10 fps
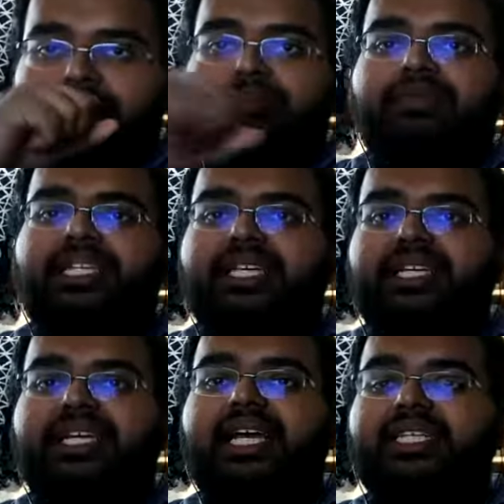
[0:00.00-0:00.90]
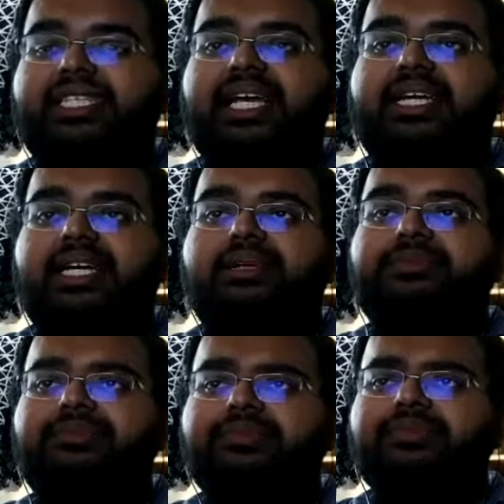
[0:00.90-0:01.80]
we then realize that
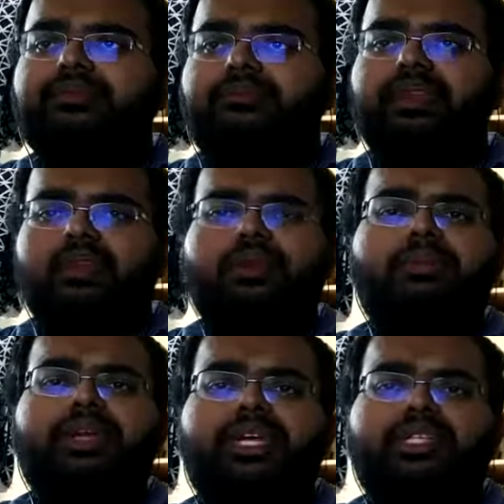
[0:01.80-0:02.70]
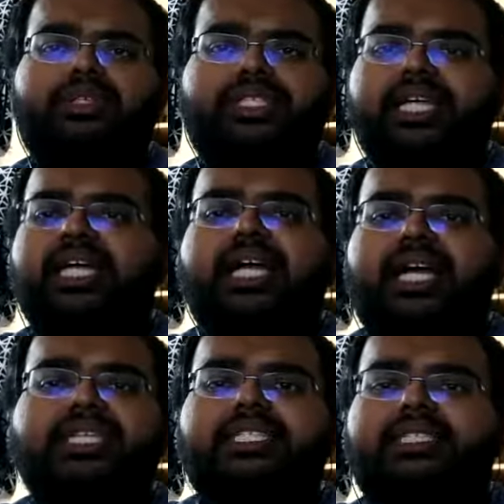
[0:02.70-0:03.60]
one big issue is
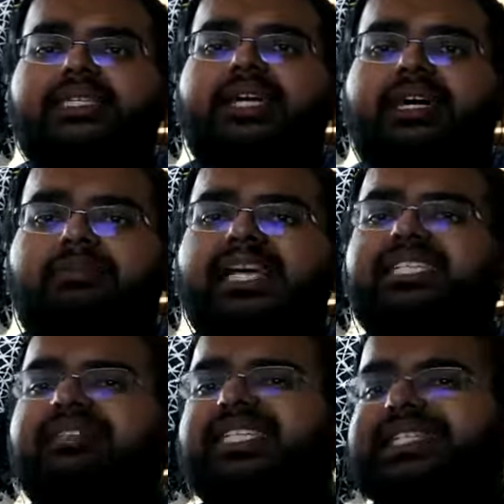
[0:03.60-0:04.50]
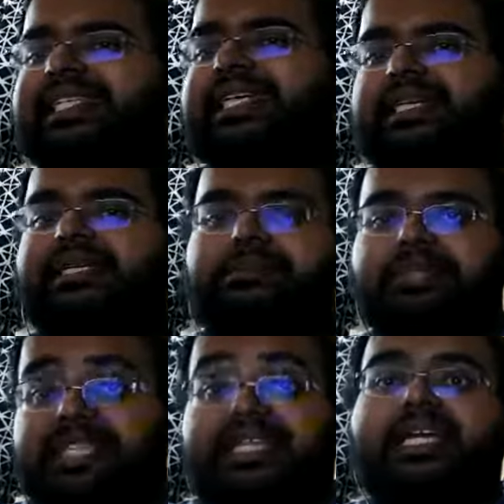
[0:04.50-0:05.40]
hydrogen by itself doesn't leak
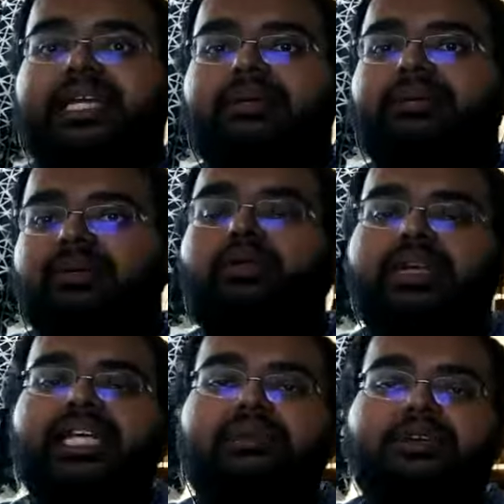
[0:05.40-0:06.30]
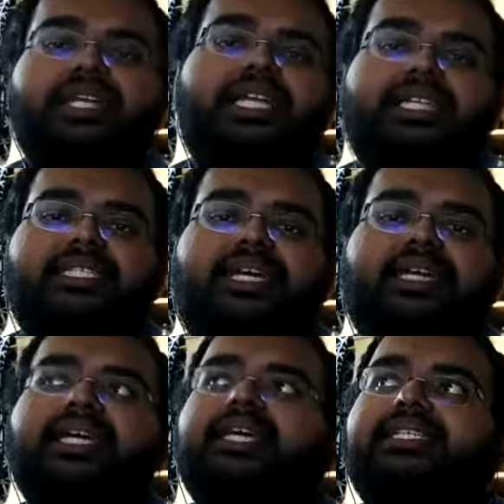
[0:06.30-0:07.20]
directly, but over time you realize that,
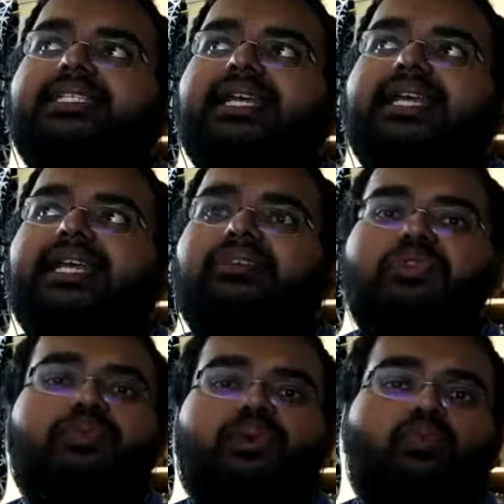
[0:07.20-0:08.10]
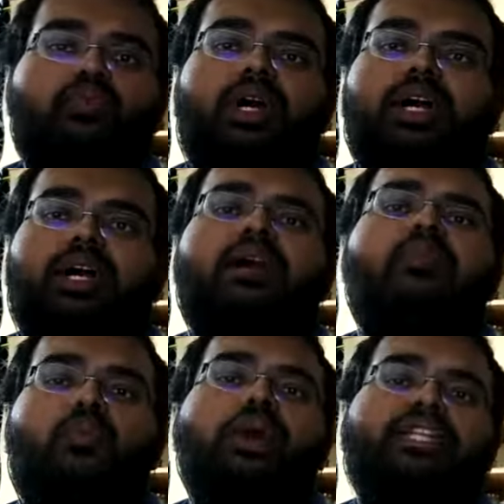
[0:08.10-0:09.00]
say, if you put
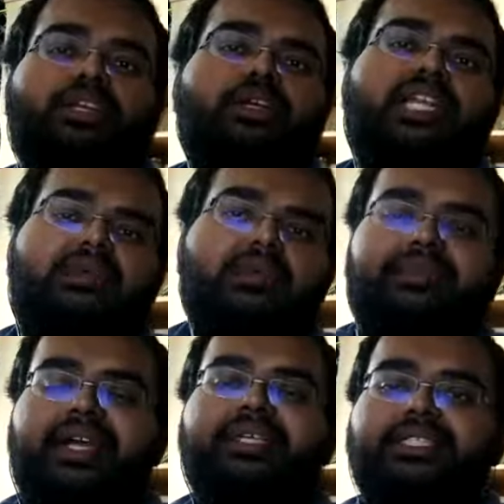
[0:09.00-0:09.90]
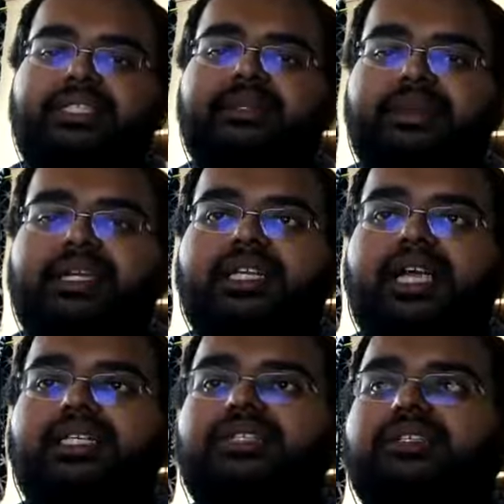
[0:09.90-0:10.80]
1 kilogram worth of hydrogen in a metal
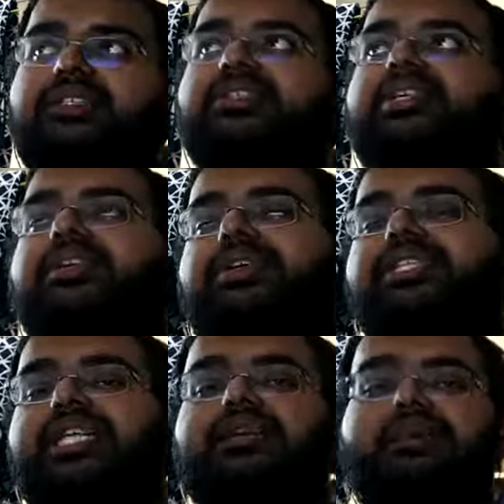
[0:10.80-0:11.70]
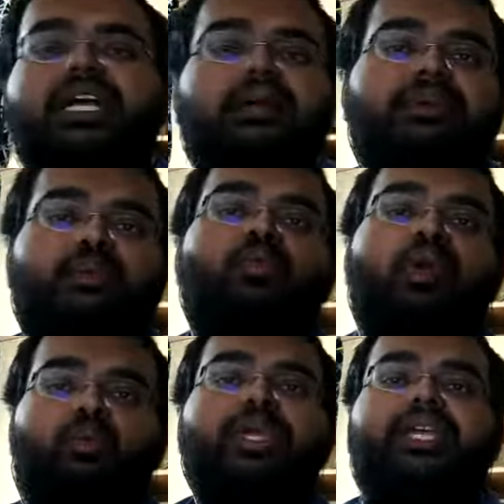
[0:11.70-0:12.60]
canister, you can check it back up in
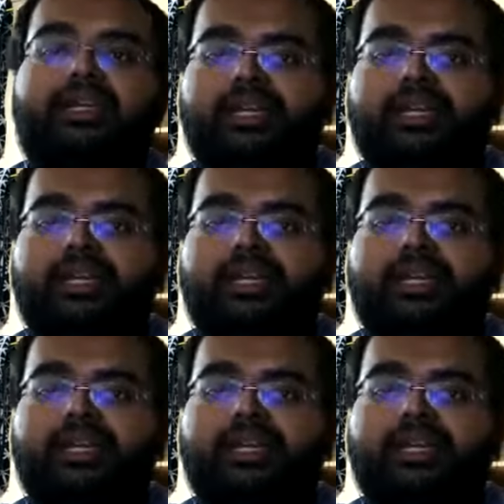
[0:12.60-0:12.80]
1 week,